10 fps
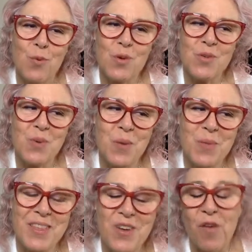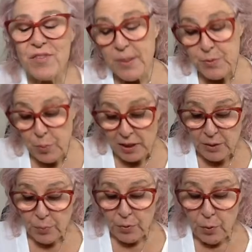swimming with the dolphins. I was
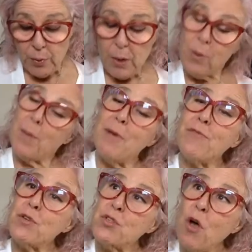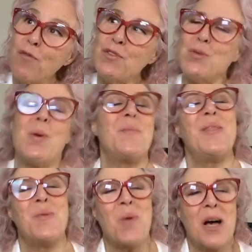pregnant with her when I went on my first dolphin swim in
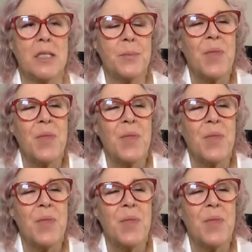the wild.